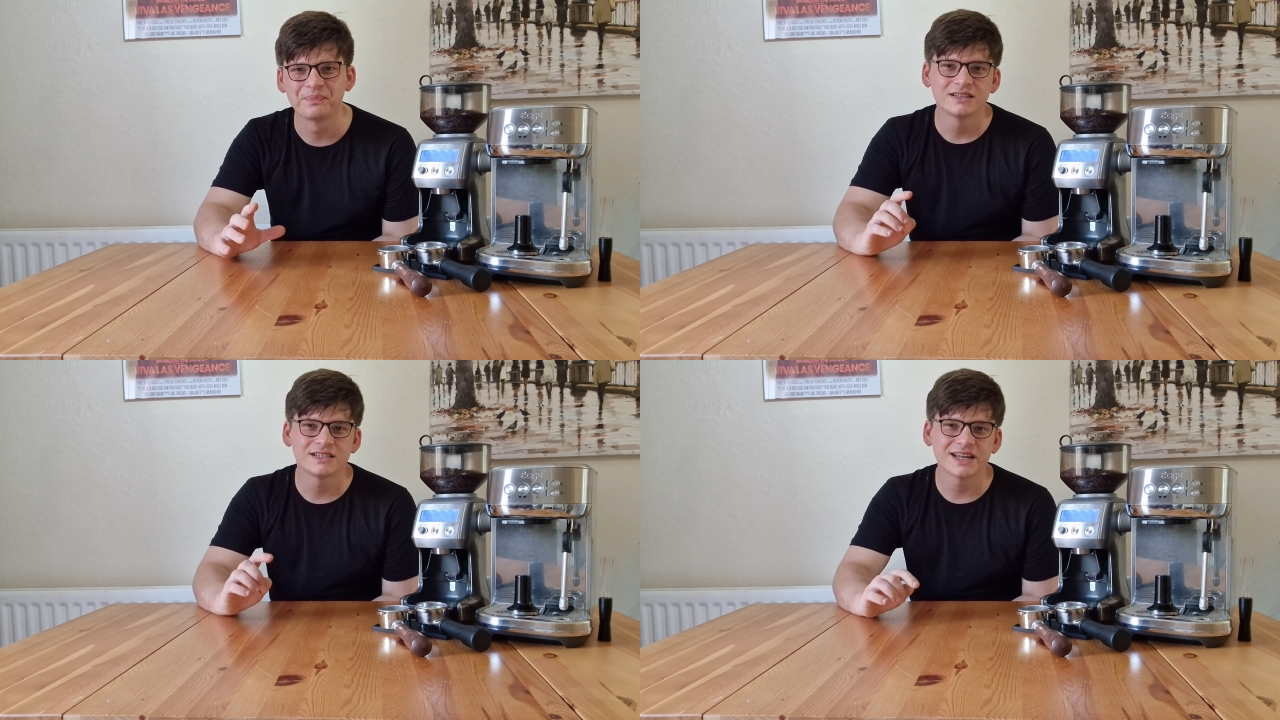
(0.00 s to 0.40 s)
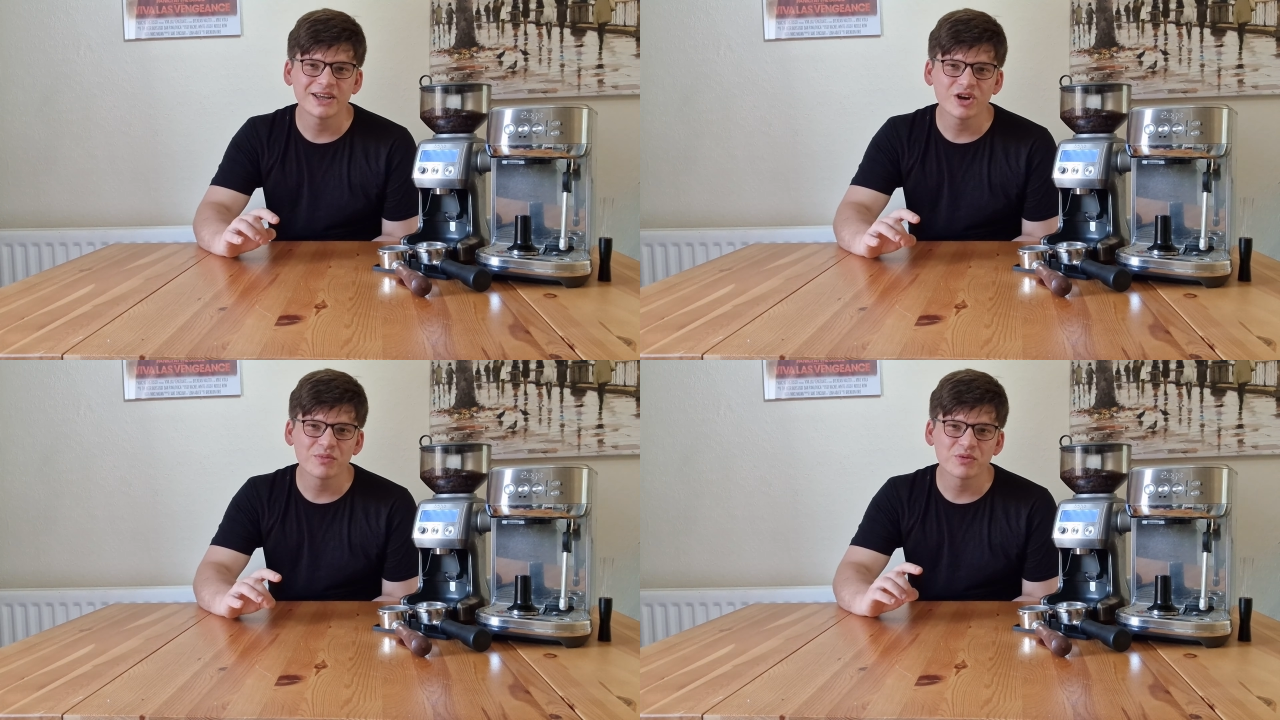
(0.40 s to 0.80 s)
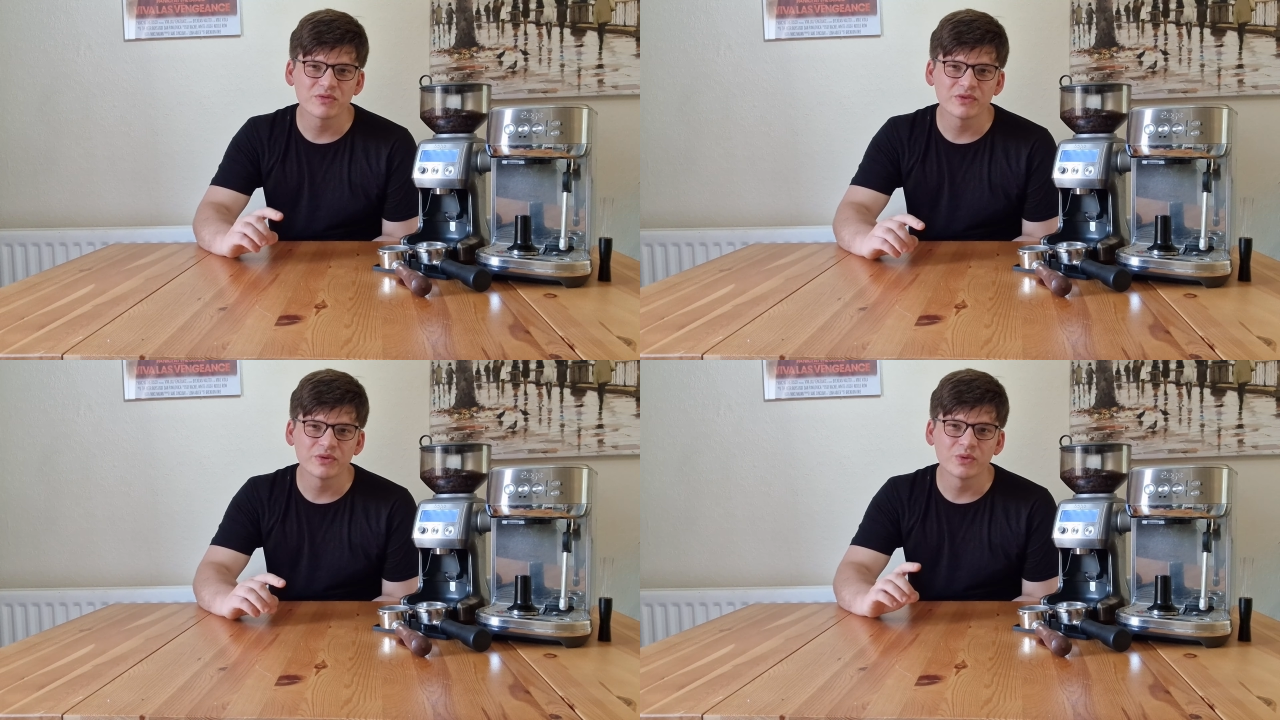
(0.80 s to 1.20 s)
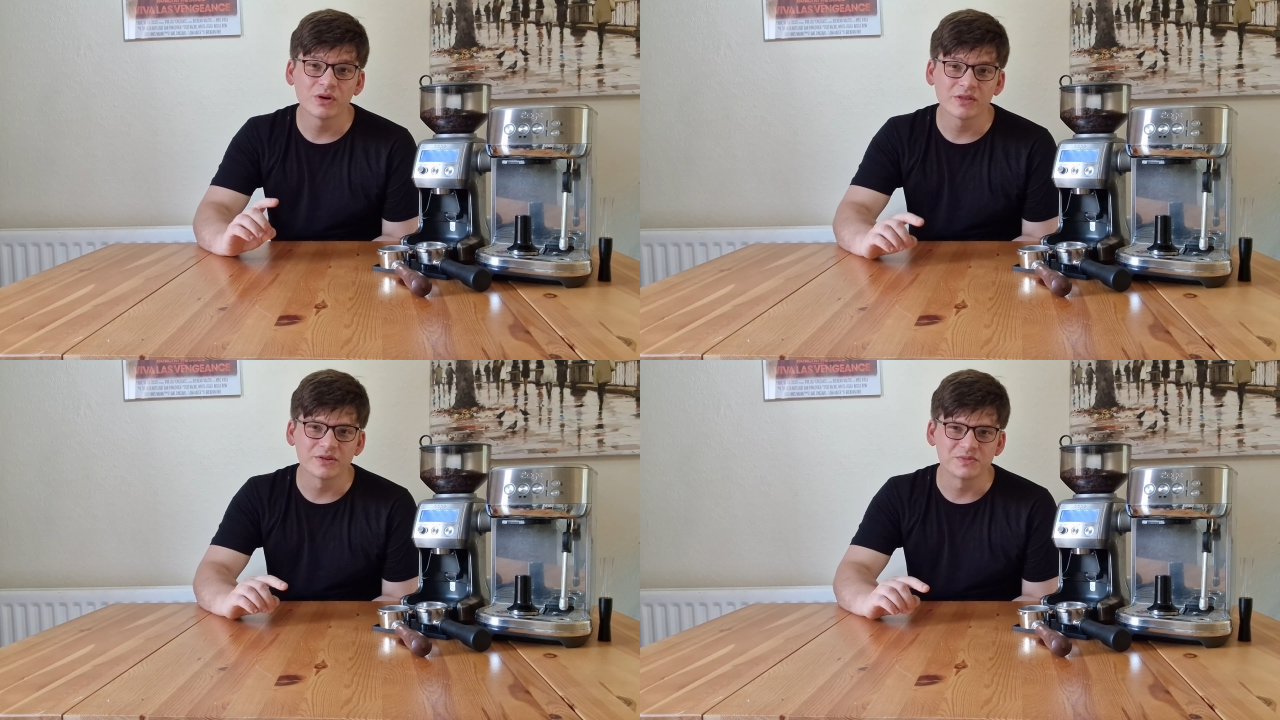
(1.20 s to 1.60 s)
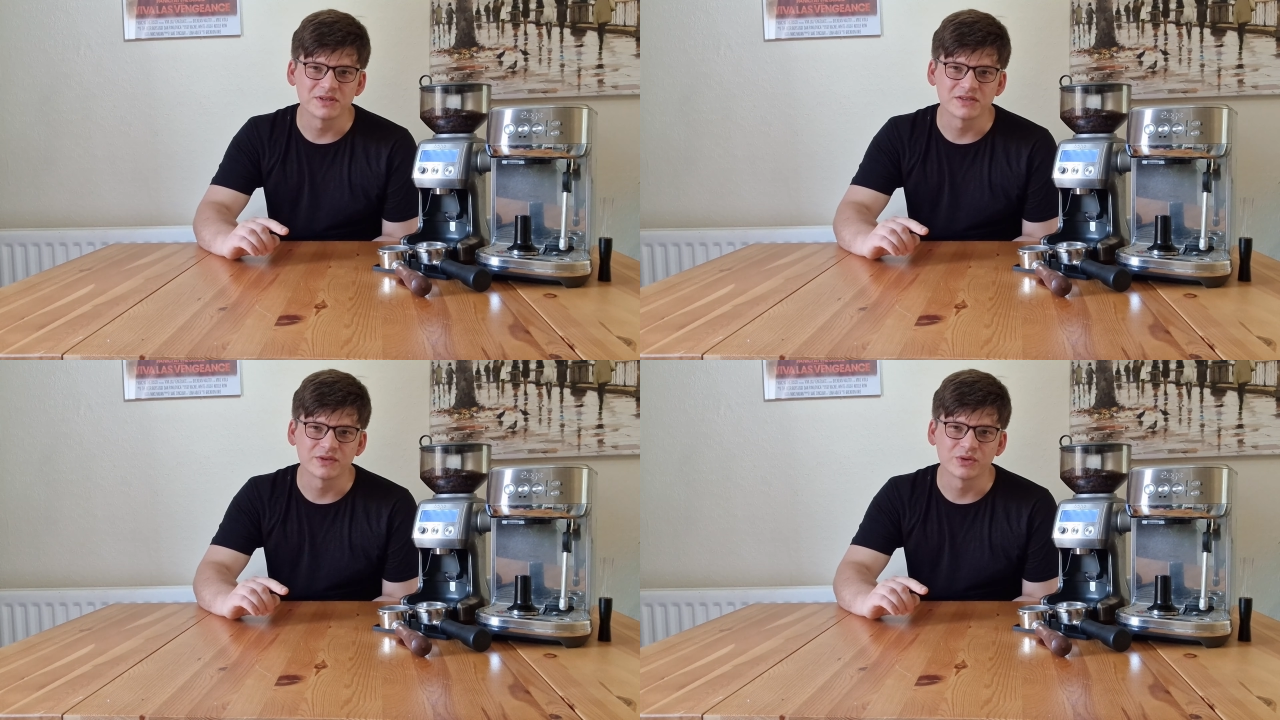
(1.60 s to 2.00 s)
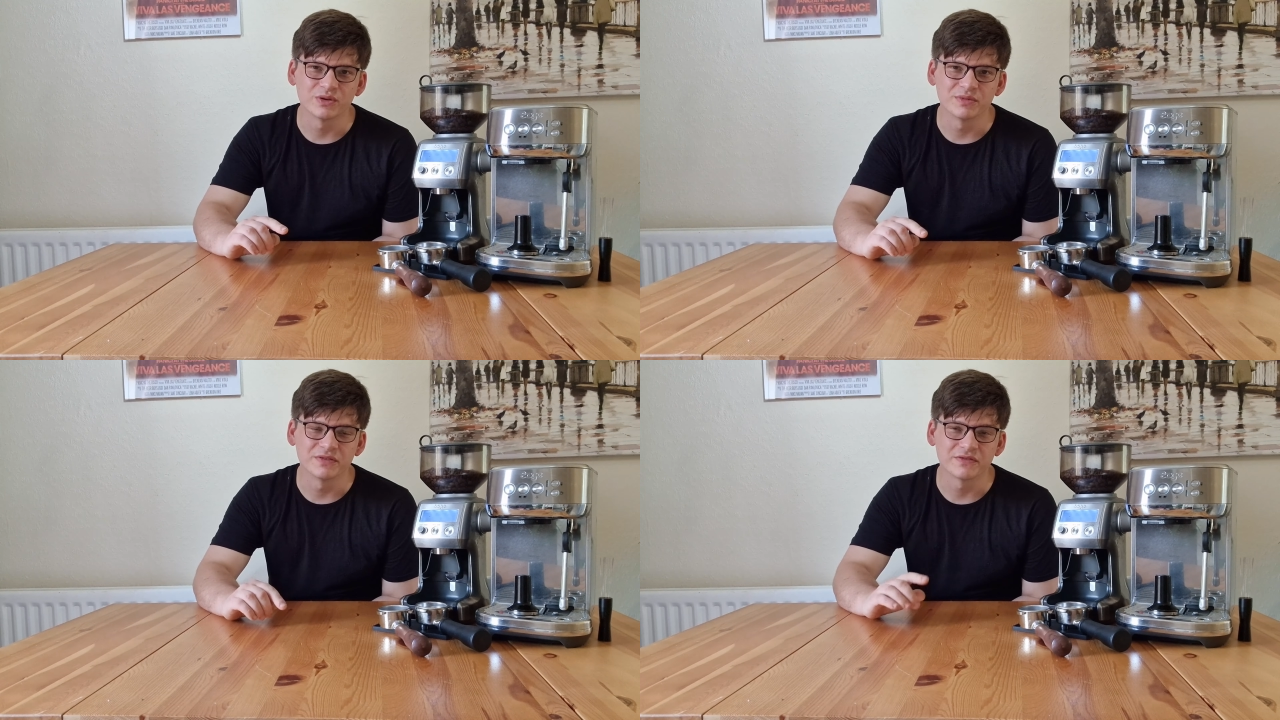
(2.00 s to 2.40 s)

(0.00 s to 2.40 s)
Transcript: Today I'll be reviewing one of those bits of equipment